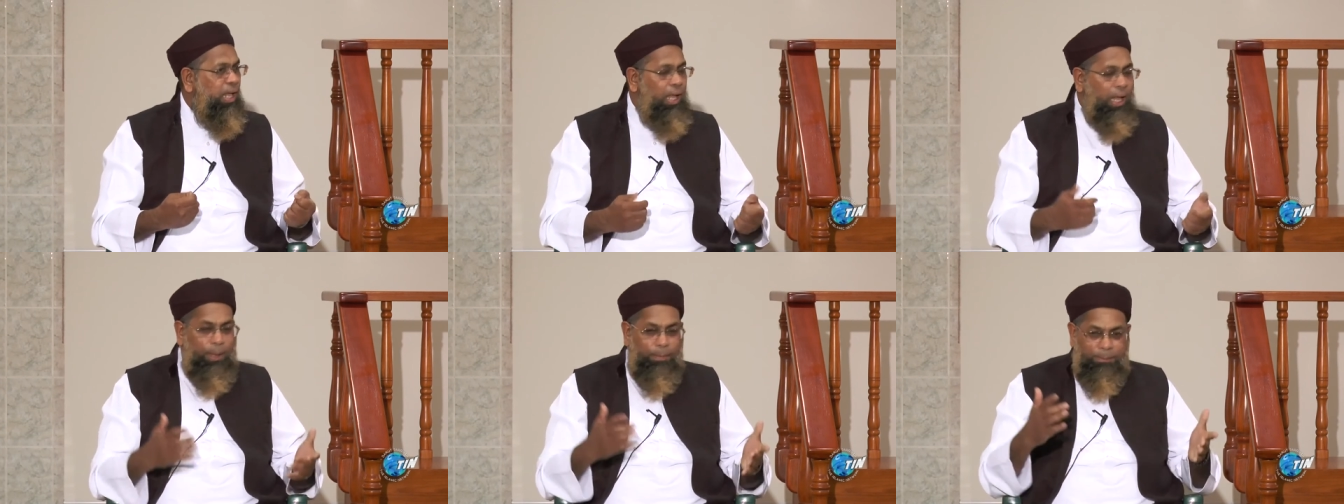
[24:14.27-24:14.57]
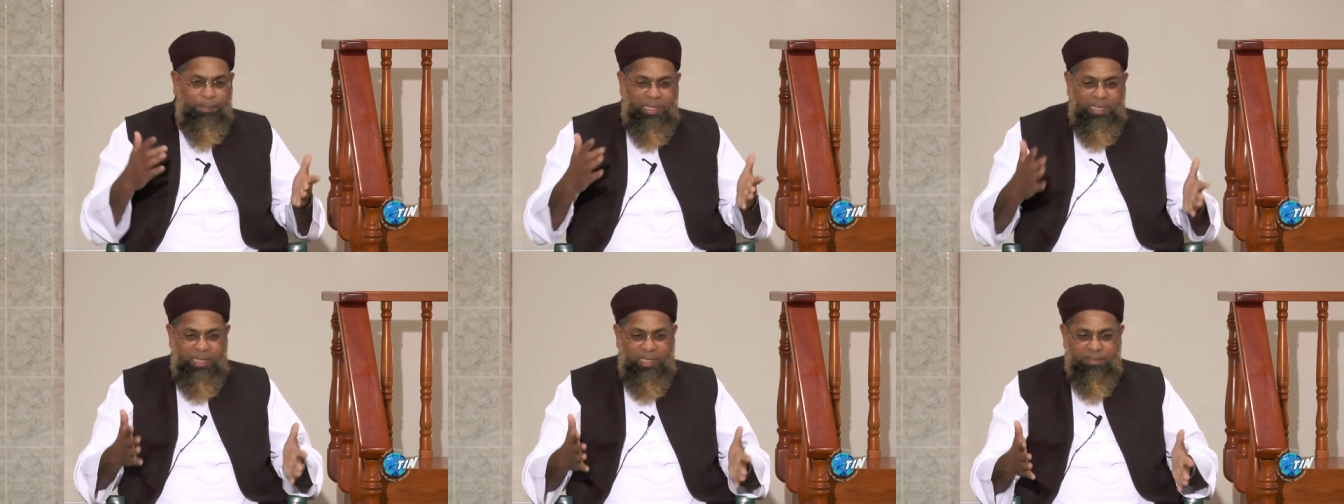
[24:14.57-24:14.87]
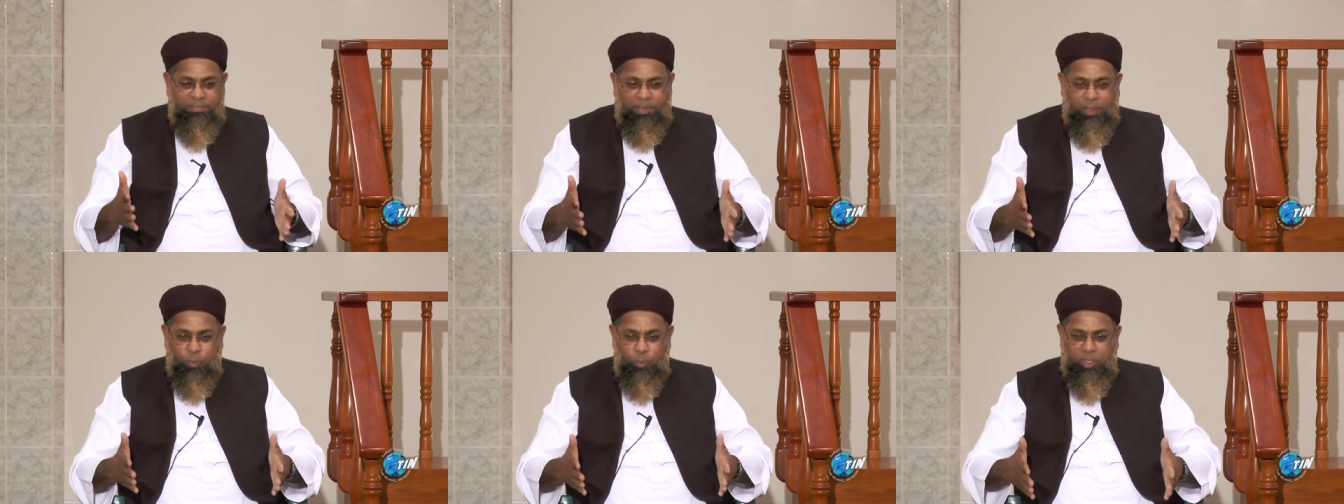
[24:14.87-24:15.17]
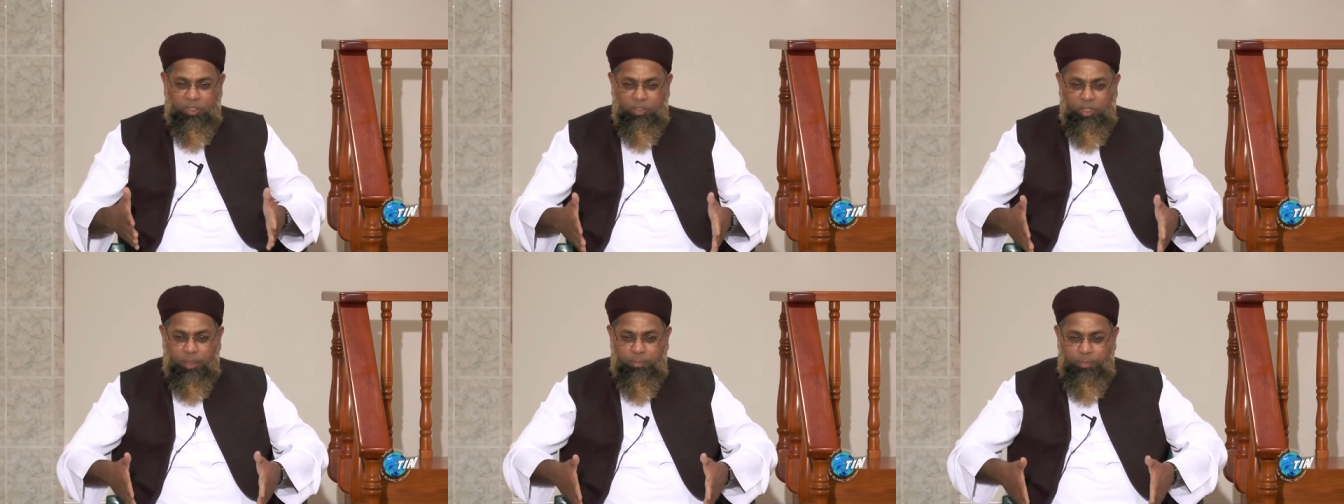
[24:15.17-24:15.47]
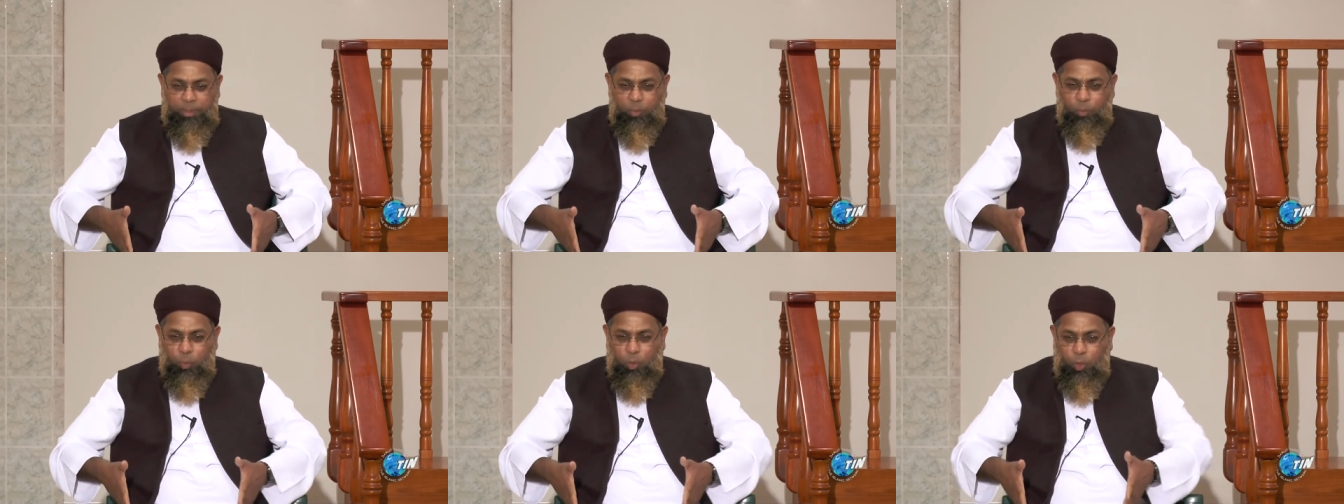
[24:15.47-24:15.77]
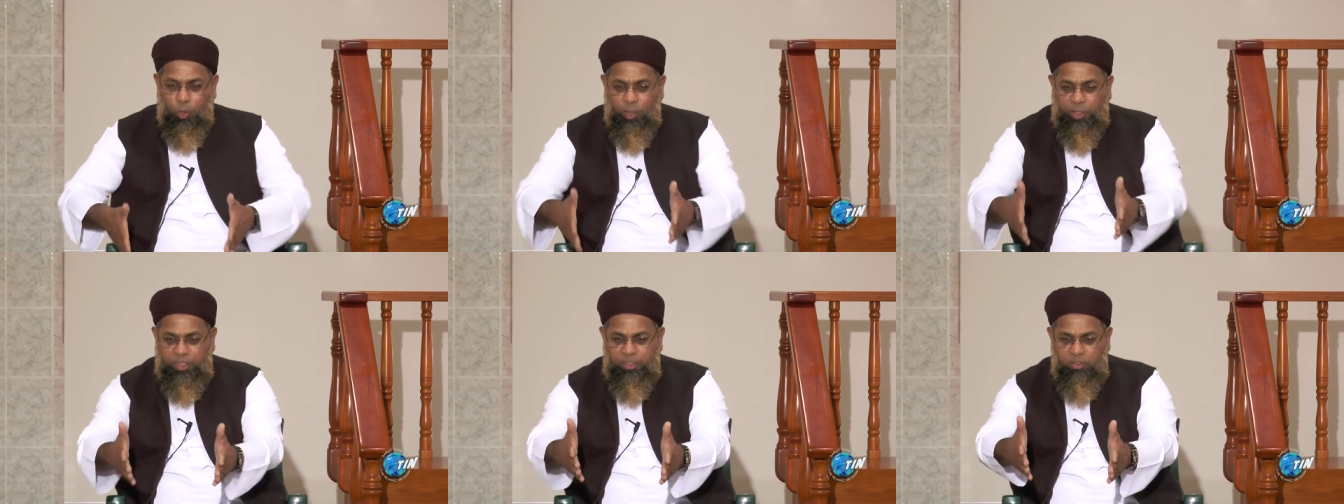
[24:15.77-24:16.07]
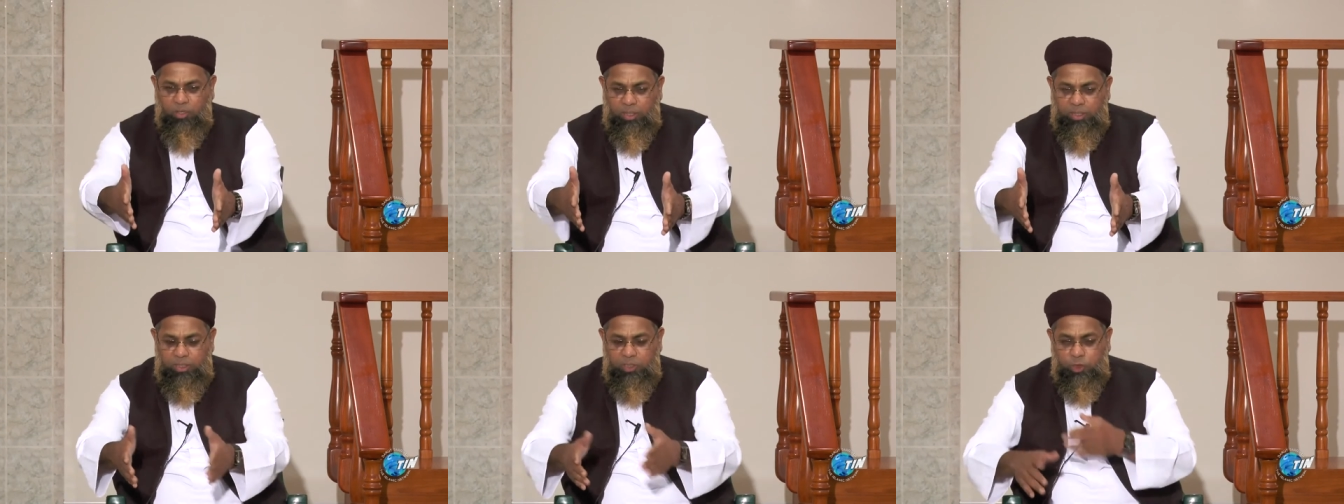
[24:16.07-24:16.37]
A believer will not be walking
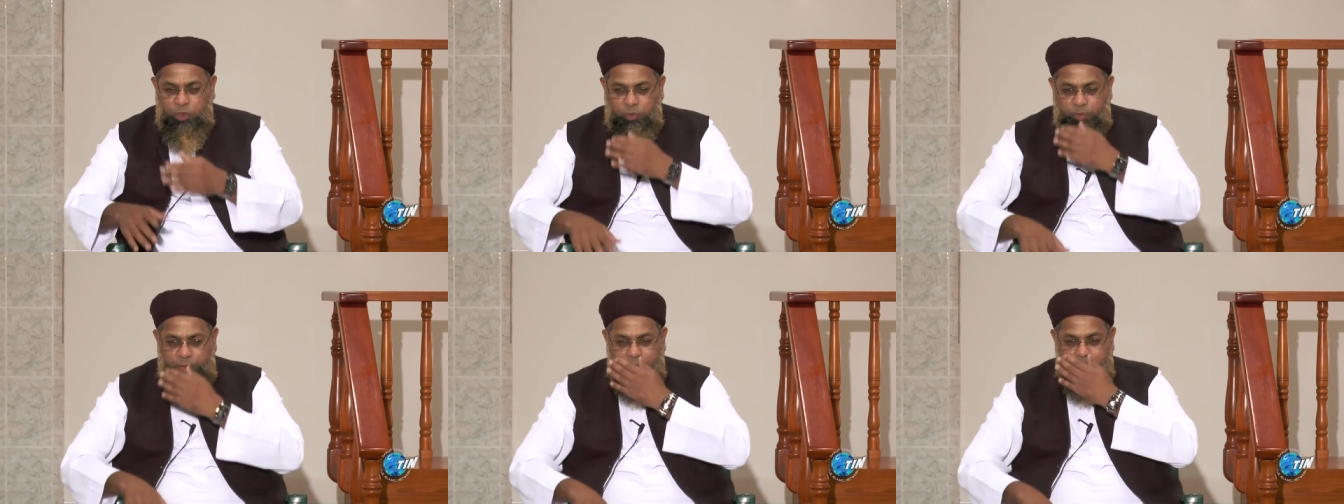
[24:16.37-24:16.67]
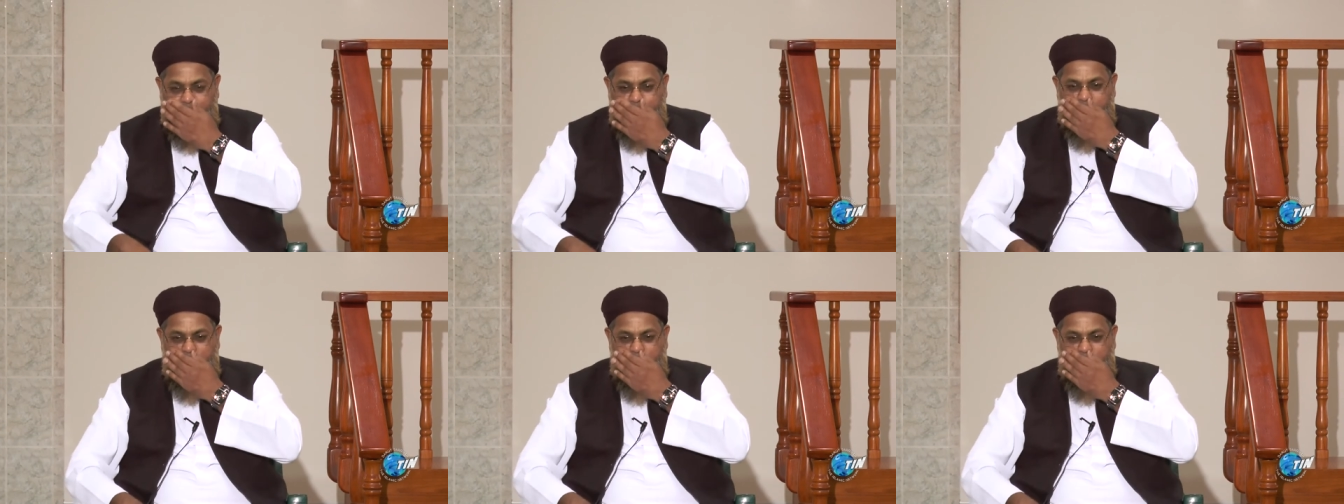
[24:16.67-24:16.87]
on a street